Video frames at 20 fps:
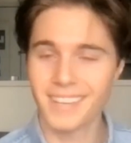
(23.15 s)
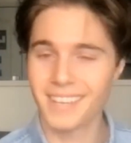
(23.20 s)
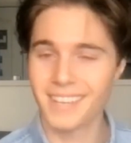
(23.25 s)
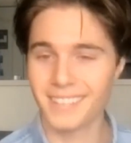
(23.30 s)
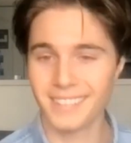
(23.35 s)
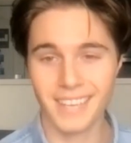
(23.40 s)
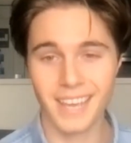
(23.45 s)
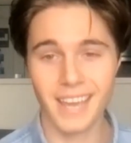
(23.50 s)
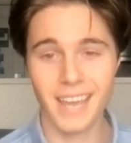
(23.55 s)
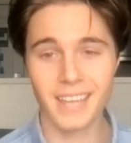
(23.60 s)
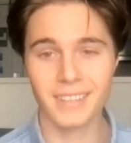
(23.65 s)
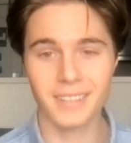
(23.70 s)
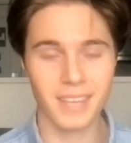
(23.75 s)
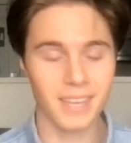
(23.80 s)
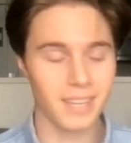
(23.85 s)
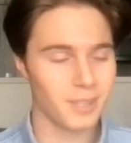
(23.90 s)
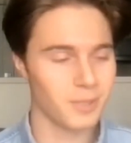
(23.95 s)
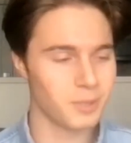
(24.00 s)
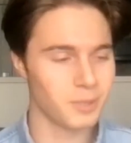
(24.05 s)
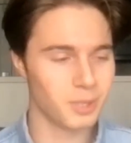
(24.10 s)
Yeah,
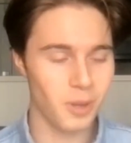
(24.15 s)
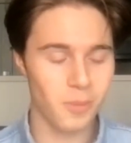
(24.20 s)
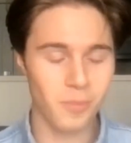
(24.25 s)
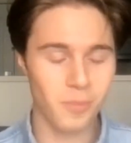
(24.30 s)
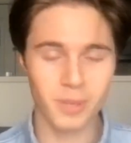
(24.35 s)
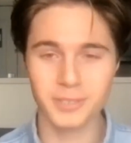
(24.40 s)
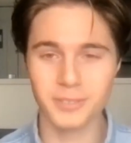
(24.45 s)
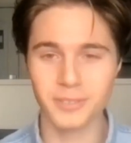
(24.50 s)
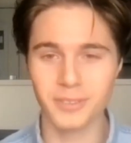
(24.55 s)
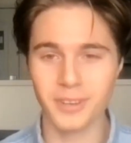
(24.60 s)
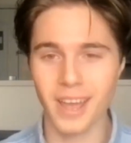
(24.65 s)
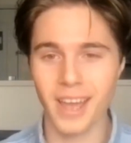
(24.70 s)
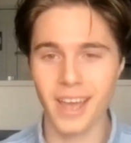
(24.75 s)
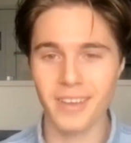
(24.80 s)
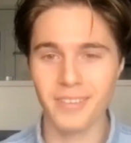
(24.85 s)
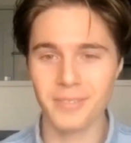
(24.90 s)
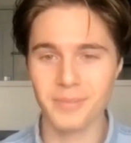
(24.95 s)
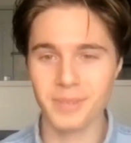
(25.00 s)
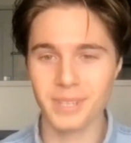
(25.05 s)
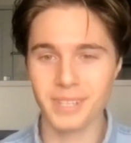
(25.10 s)
thank you so much for
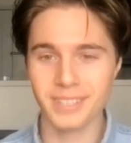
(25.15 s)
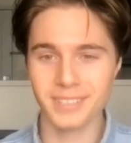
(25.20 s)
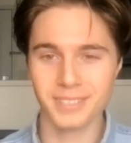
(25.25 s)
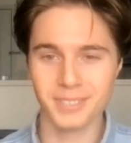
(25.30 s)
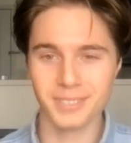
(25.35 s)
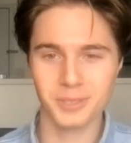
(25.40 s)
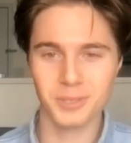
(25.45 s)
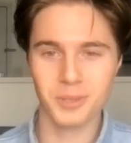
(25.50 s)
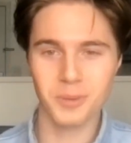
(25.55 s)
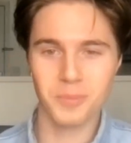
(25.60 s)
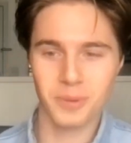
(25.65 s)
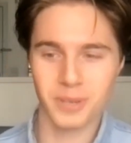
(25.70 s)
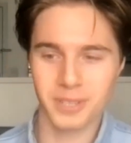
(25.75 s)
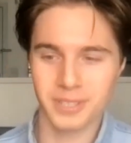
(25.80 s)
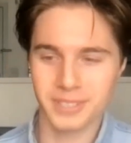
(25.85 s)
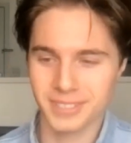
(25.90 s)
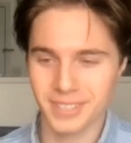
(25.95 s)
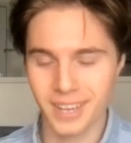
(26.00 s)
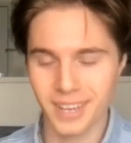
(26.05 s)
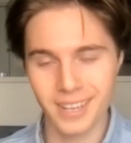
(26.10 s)
having me. This is super
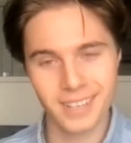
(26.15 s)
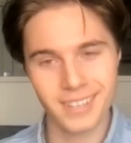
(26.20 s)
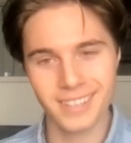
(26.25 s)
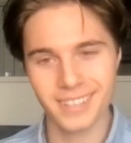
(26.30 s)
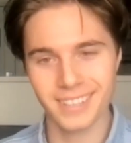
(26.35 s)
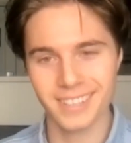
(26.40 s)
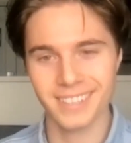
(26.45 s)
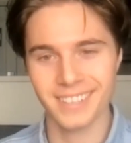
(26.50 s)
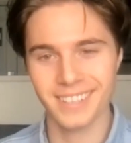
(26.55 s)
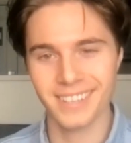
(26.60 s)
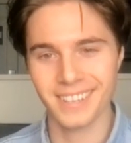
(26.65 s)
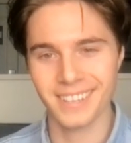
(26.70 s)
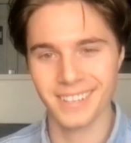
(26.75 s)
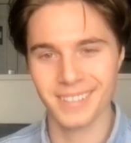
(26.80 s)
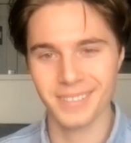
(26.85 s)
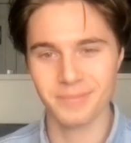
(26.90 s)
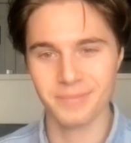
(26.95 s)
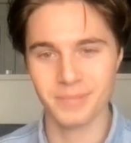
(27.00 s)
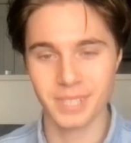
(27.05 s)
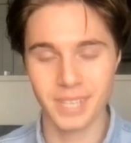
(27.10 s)
exciting and
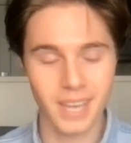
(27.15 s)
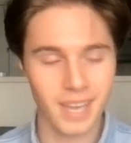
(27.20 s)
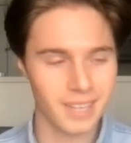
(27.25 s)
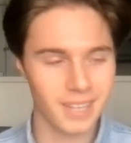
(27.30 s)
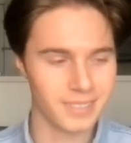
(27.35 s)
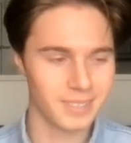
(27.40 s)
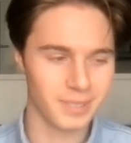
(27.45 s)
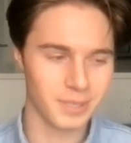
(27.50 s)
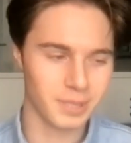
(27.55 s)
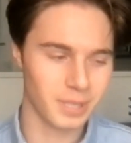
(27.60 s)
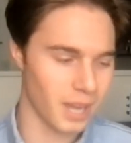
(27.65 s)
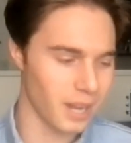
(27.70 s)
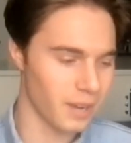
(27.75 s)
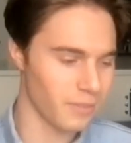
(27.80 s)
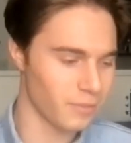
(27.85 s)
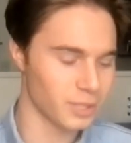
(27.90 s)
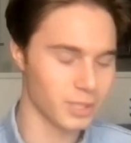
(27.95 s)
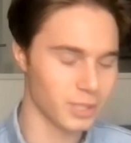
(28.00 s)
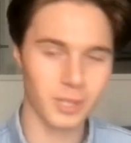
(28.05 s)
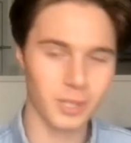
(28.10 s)
kind of
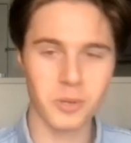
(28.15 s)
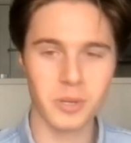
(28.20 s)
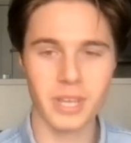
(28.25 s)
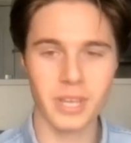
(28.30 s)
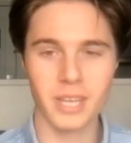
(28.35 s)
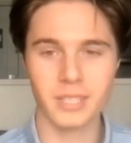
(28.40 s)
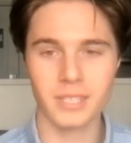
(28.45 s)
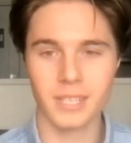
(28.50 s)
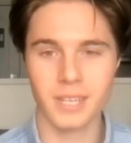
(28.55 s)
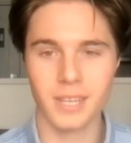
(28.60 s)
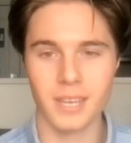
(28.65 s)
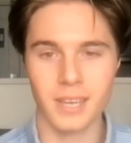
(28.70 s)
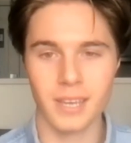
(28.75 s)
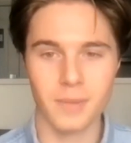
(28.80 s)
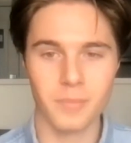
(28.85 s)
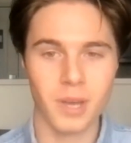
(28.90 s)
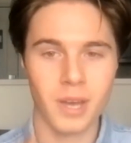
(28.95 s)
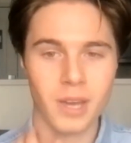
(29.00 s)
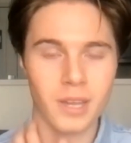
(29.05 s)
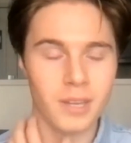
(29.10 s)
a slow day today.
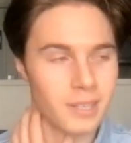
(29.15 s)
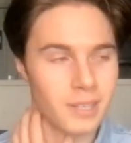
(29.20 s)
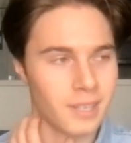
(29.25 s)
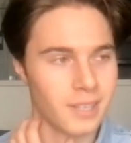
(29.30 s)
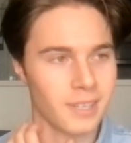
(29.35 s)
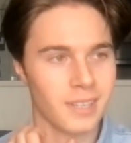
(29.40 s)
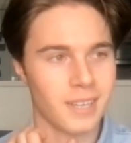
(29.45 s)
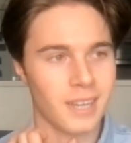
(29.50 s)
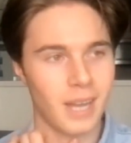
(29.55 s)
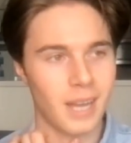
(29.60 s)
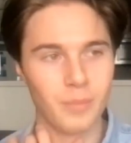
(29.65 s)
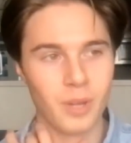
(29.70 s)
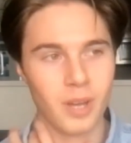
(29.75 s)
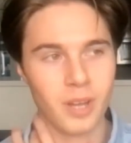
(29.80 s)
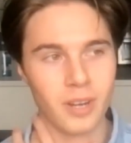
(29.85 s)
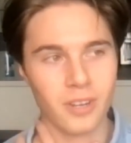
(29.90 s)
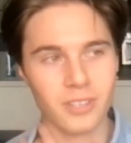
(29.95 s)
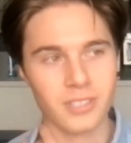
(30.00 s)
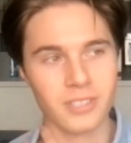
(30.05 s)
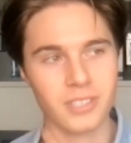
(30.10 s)
I'm
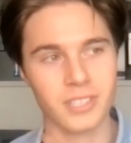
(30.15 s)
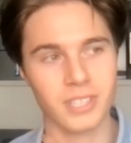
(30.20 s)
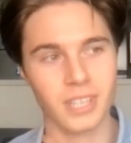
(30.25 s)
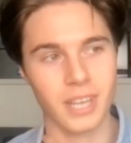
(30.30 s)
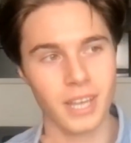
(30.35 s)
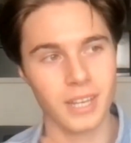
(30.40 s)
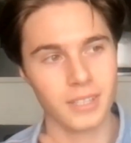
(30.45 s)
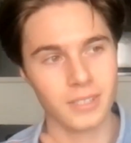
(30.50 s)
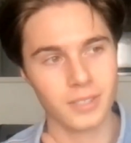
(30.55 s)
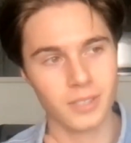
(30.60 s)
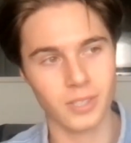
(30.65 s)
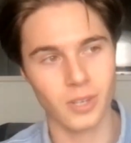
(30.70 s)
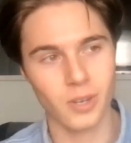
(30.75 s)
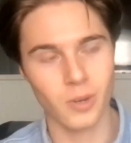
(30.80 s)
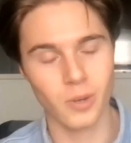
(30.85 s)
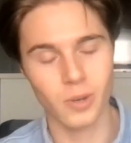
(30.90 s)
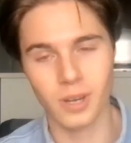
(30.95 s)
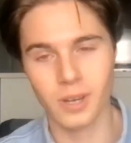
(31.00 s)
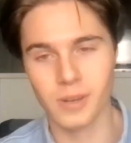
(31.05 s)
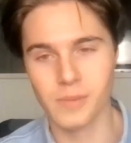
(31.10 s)
not on set,
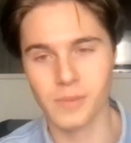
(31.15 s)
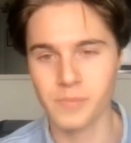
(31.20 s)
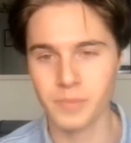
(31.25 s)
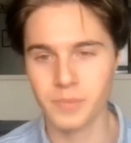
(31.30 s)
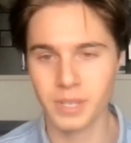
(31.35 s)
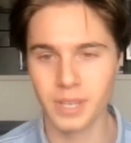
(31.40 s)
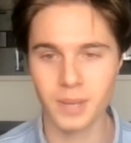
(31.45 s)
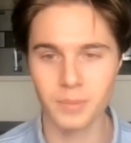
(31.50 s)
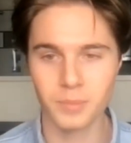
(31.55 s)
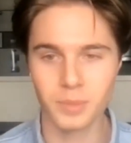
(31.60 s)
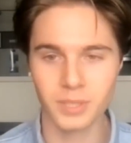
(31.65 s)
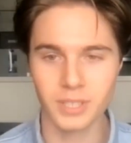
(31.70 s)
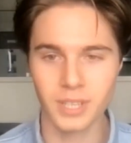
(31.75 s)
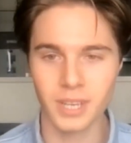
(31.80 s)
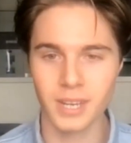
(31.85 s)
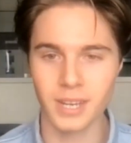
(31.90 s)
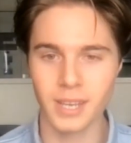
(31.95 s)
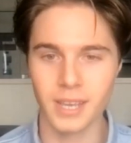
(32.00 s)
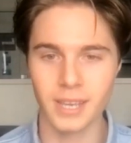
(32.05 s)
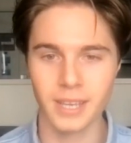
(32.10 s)
so I'm just
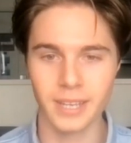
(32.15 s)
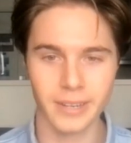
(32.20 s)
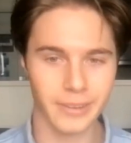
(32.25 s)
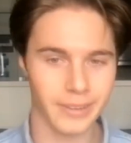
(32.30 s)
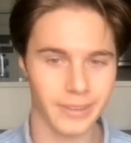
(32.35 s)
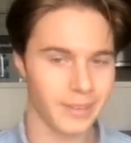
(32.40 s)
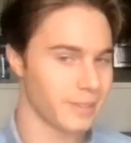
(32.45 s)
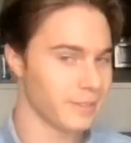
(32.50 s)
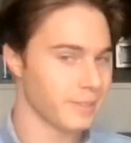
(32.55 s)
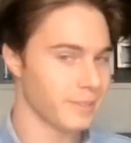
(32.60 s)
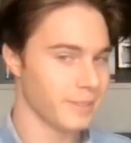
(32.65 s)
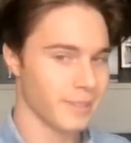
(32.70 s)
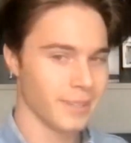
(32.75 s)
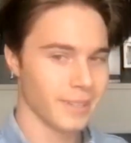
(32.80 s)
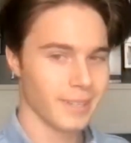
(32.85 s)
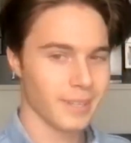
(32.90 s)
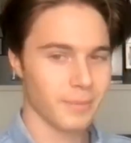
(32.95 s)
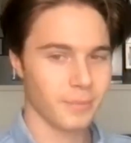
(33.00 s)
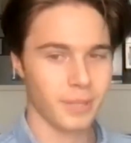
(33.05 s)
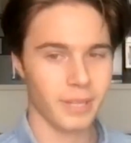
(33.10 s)
kind of hanging around,
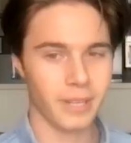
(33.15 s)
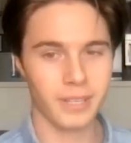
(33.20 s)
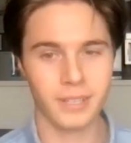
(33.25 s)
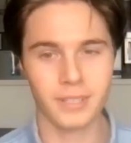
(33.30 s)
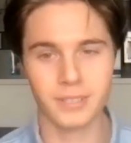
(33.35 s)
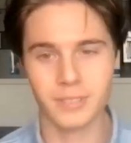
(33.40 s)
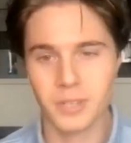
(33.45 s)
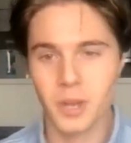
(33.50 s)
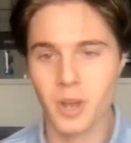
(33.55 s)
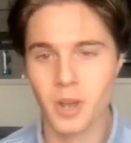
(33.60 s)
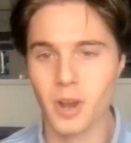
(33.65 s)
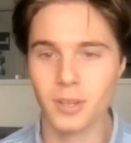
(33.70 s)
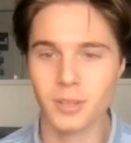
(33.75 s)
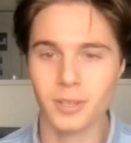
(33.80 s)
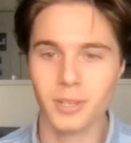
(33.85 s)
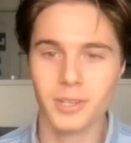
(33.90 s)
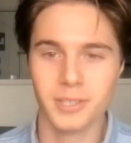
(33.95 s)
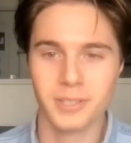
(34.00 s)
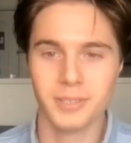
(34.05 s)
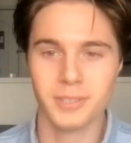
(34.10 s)
playing guitar,
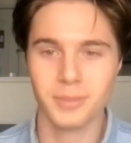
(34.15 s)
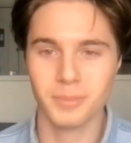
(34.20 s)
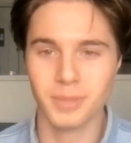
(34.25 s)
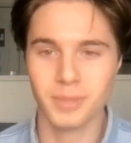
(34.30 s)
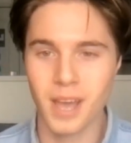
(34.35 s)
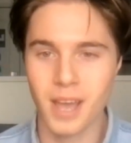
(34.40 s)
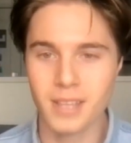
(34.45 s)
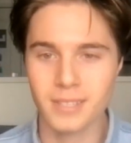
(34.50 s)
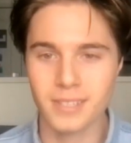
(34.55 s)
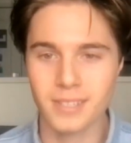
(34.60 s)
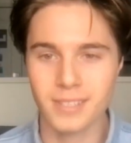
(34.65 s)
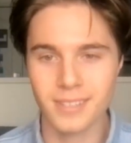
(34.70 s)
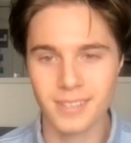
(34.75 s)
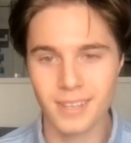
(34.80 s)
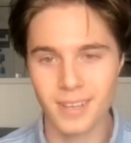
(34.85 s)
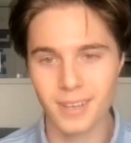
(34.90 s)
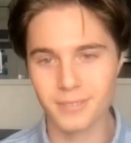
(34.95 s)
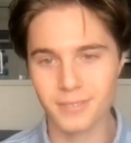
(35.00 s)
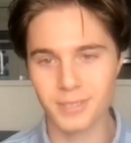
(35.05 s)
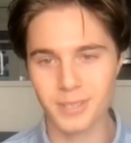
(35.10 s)
learning some lines and
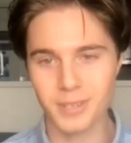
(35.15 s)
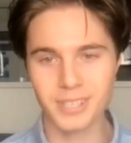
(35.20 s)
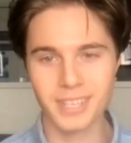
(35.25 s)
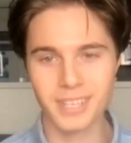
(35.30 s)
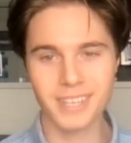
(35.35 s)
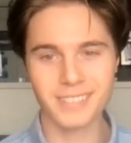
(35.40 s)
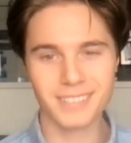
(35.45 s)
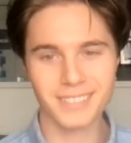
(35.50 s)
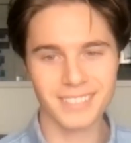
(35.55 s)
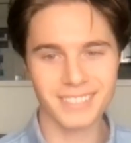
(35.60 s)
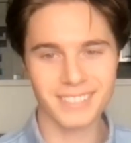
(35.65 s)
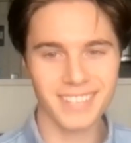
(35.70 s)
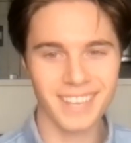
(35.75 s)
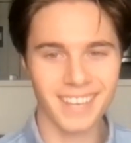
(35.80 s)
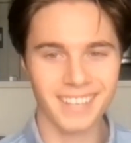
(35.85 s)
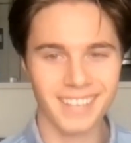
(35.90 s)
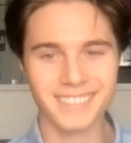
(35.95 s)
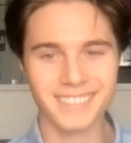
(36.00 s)
stuff. So yeah, it's a good day.